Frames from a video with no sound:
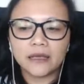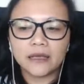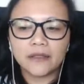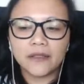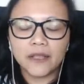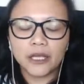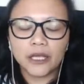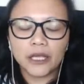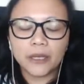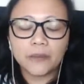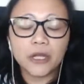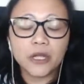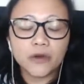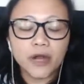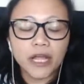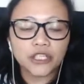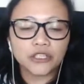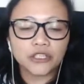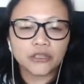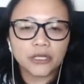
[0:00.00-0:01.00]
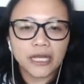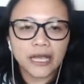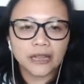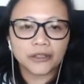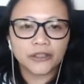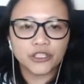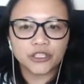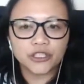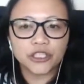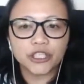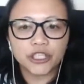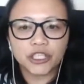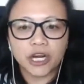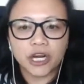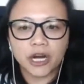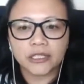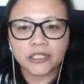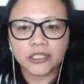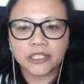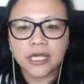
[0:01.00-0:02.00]
immigration health
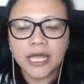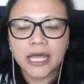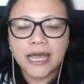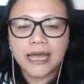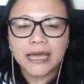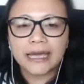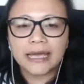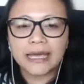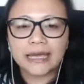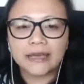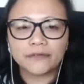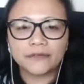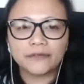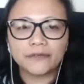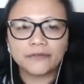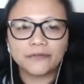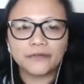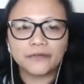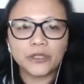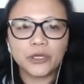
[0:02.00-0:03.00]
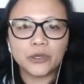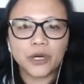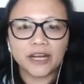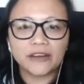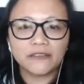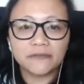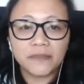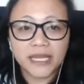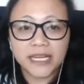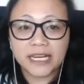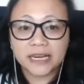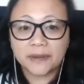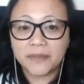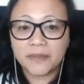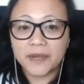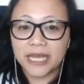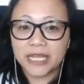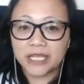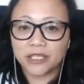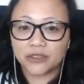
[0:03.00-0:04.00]
surcharge. If you have made an
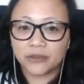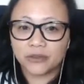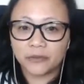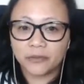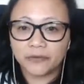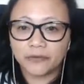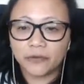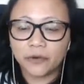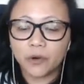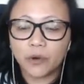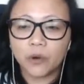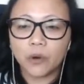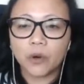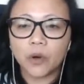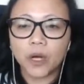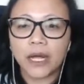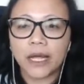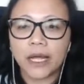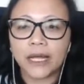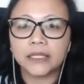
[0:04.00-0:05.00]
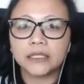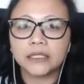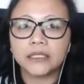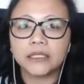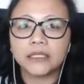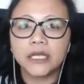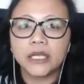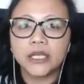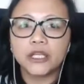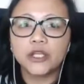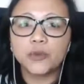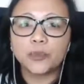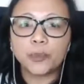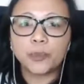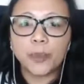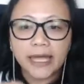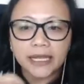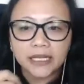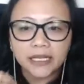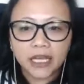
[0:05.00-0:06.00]
application before and you
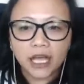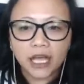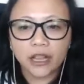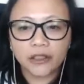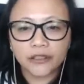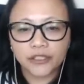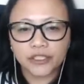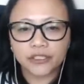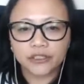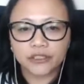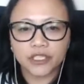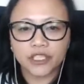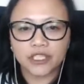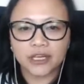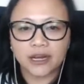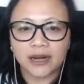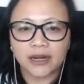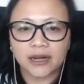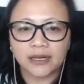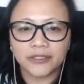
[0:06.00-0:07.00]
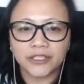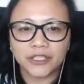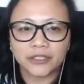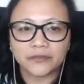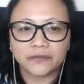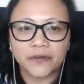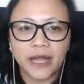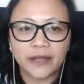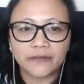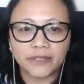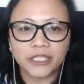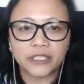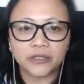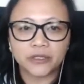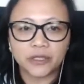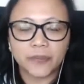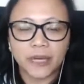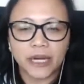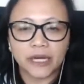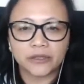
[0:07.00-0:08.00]
paid health surcharge,
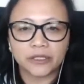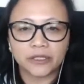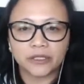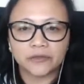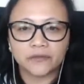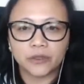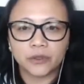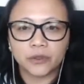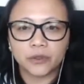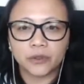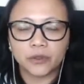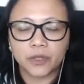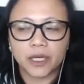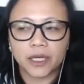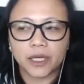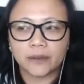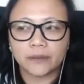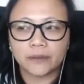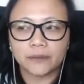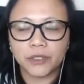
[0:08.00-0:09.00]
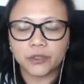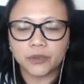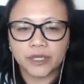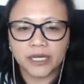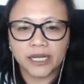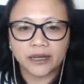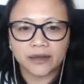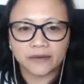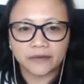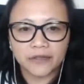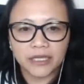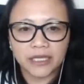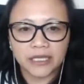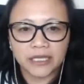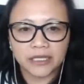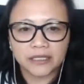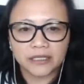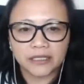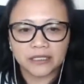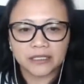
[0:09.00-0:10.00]
500 pounds for 2.5
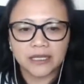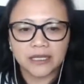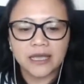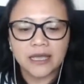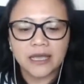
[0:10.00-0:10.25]
years.